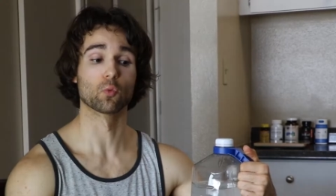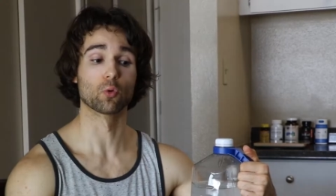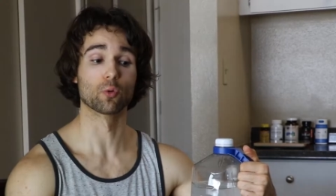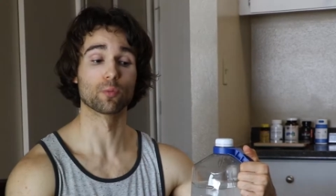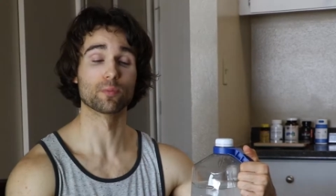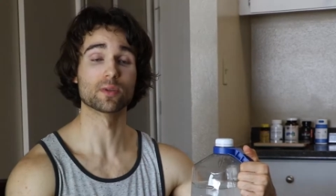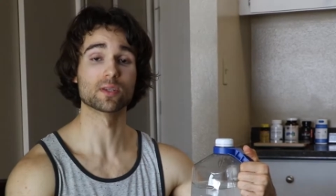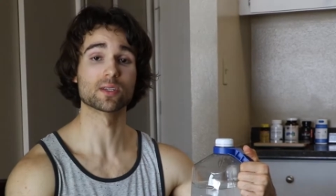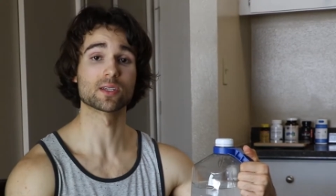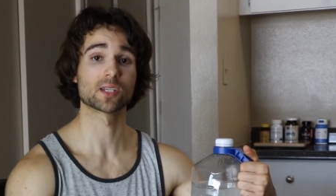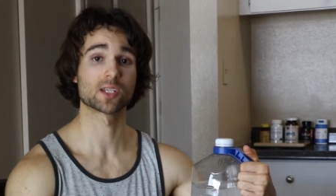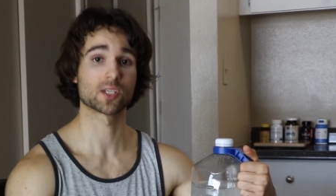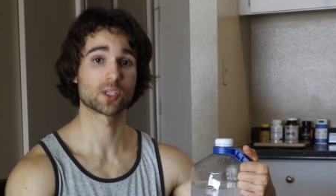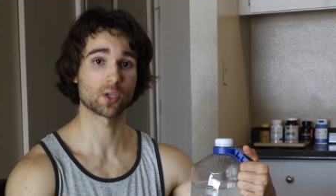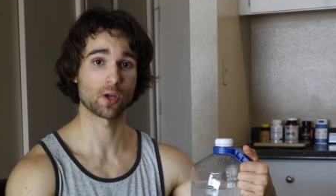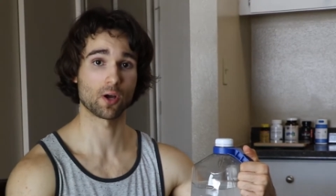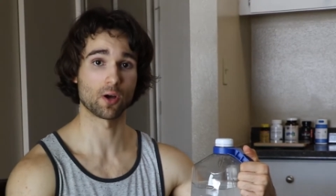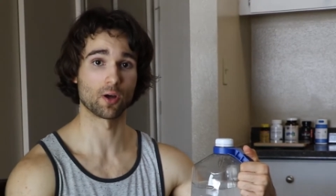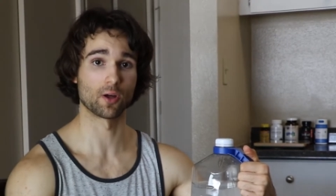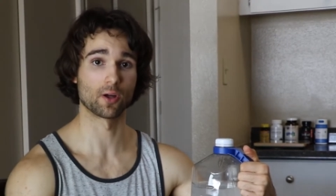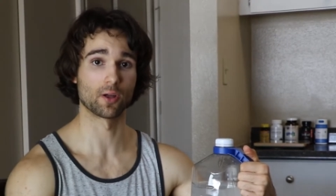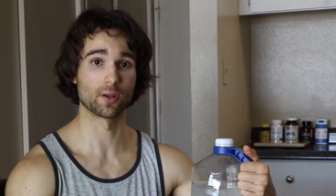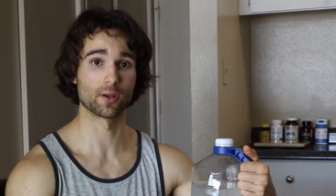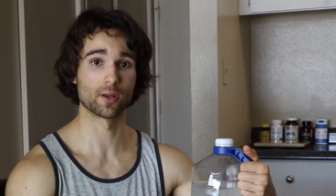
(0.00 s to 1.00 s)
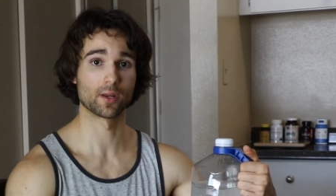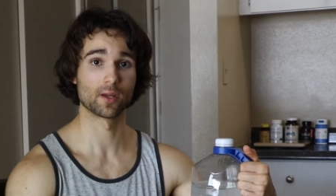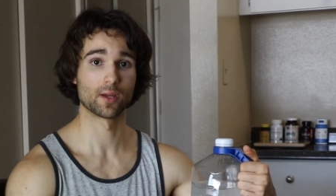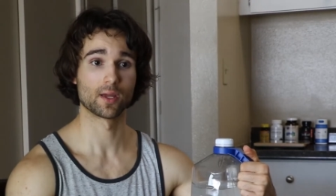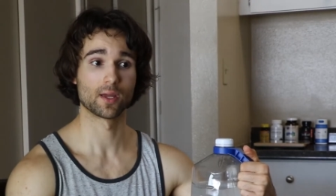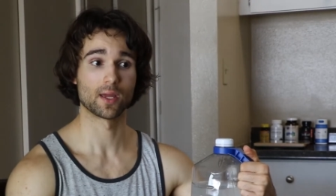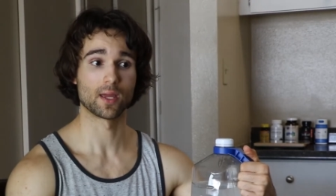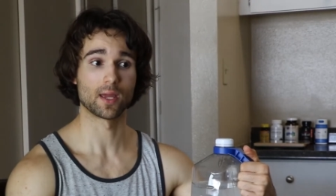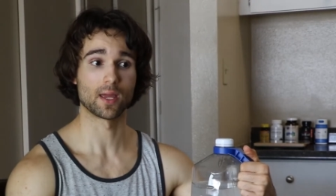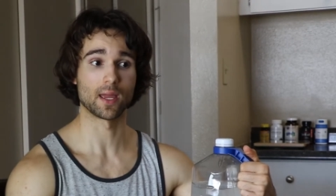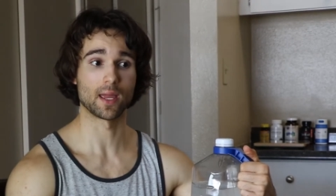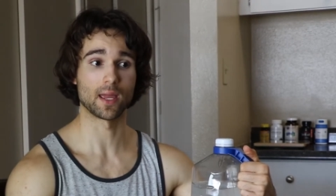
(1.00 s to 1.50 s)
will be stalled
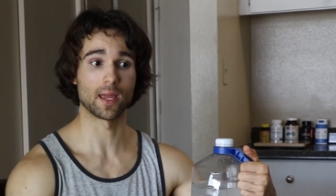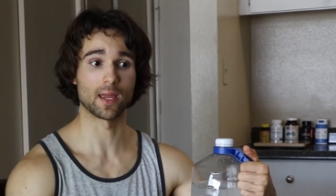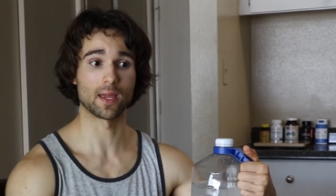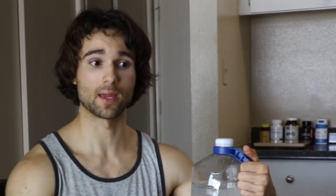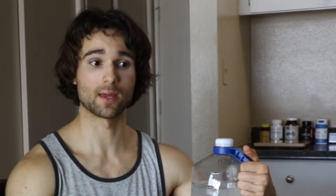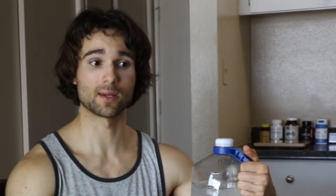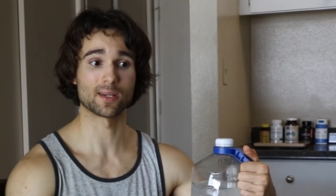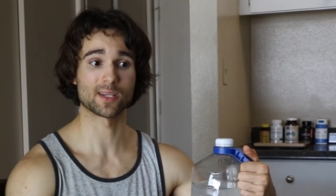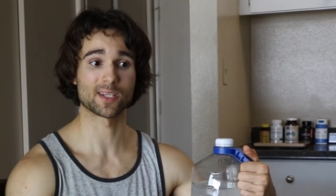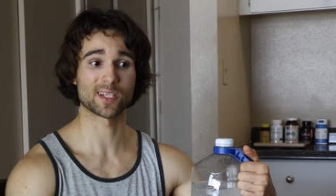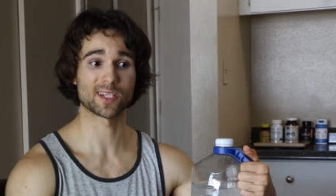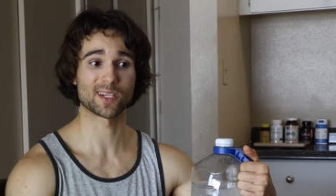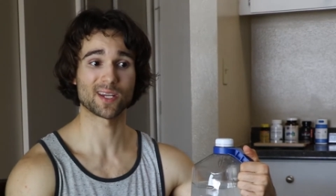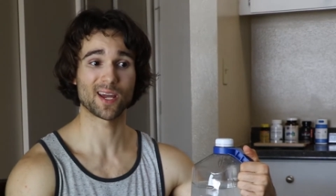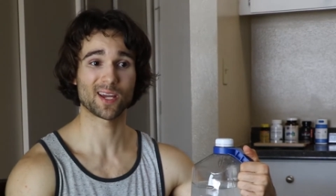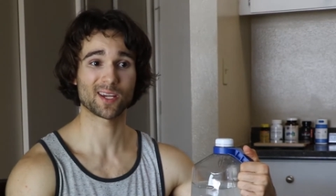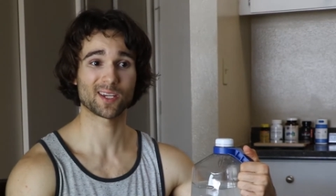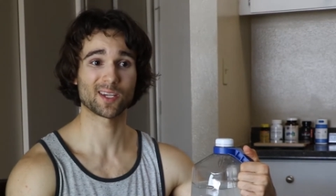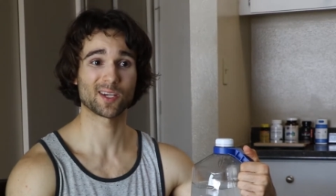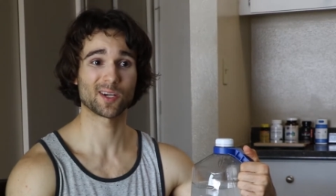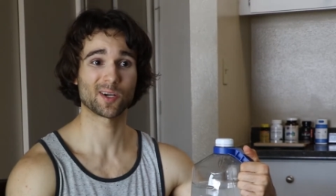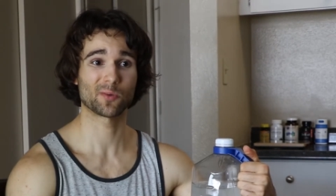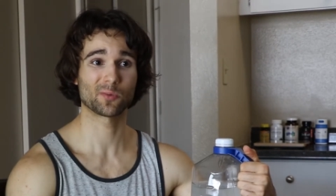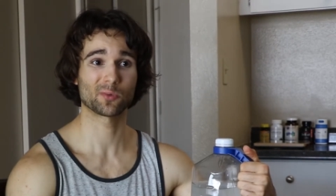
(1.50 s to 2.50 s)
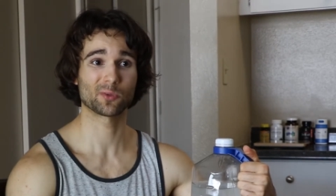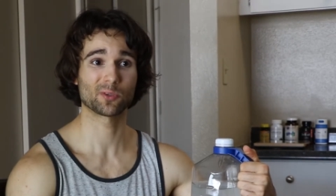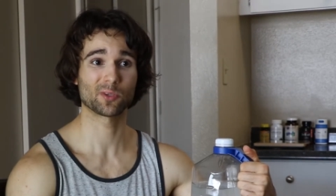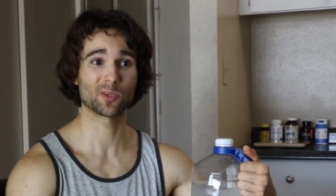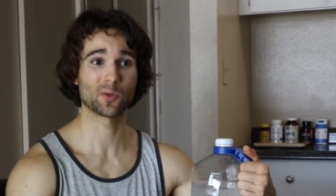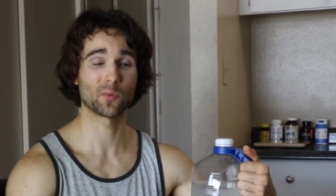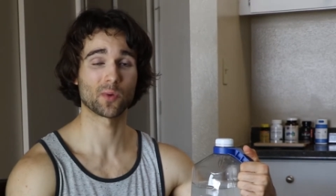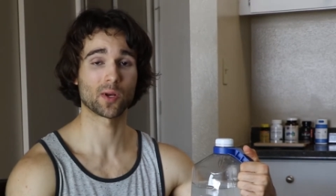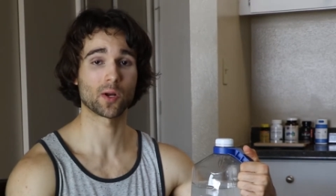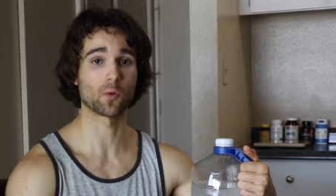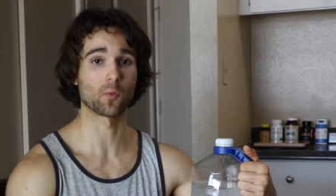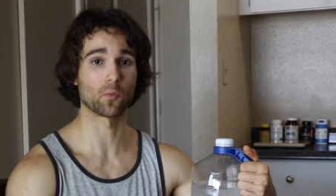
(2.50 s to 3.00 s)
and it's not going to really
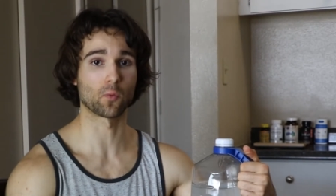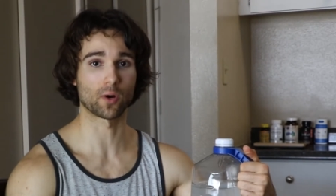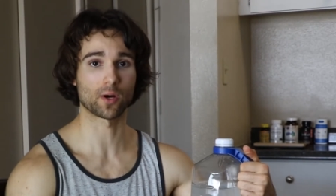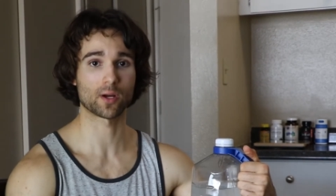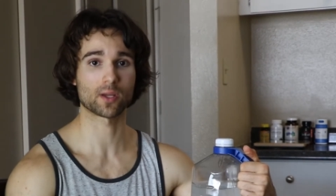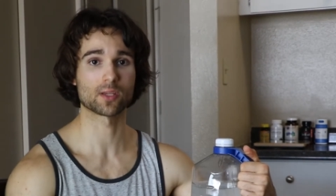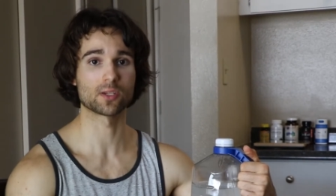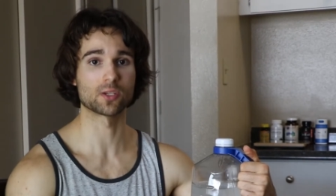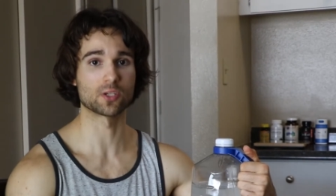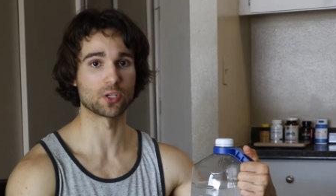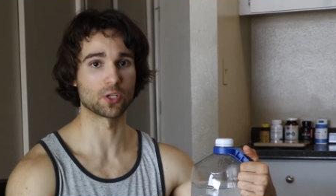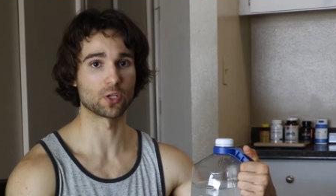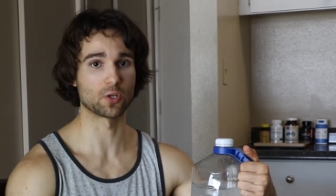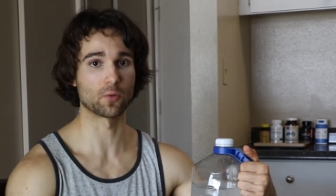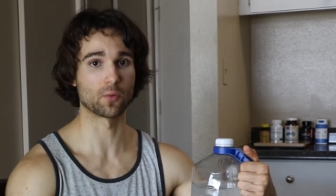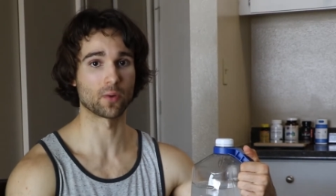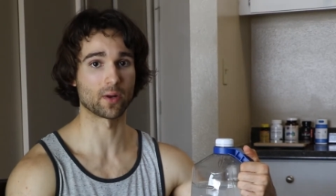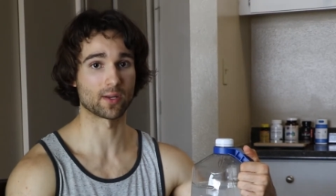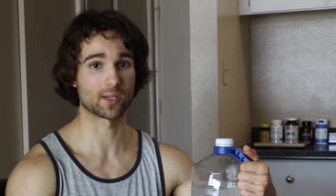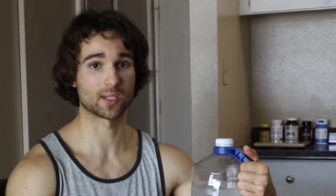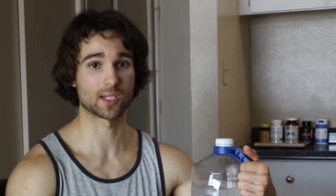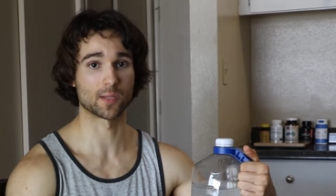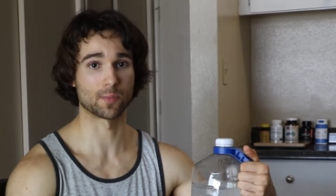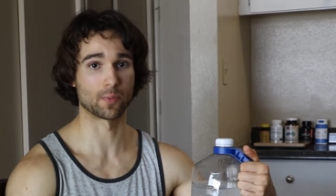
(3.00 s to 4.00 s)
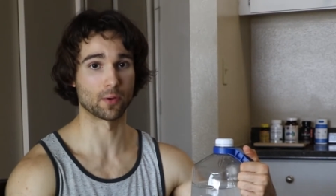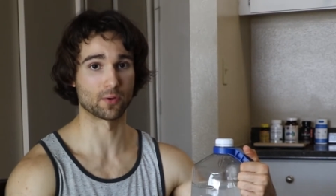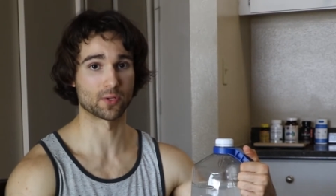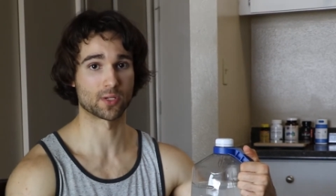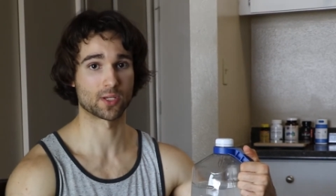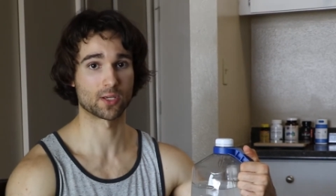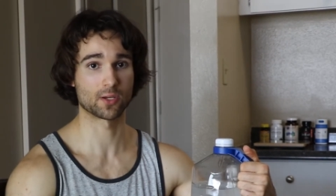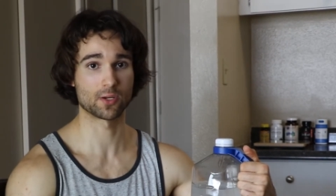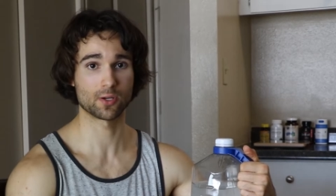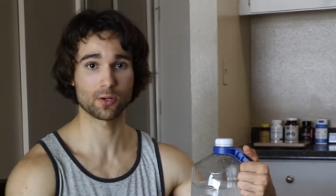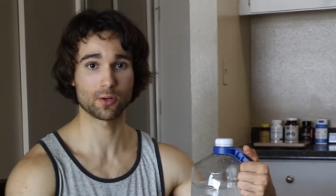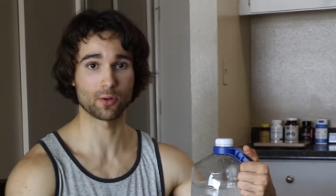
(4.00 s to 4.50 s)
want to work and do what it's
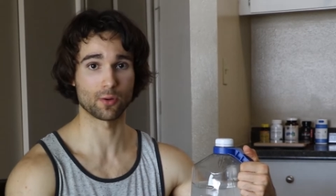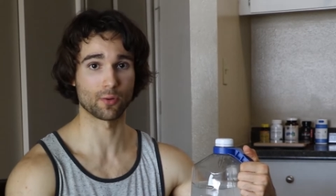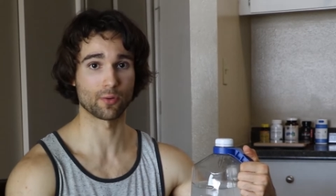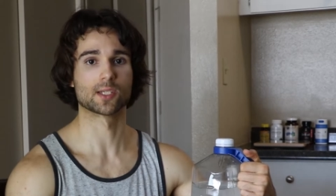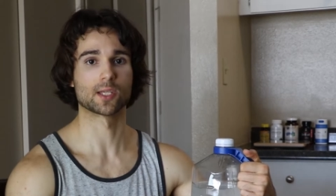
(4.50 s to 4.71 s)
supposed to do.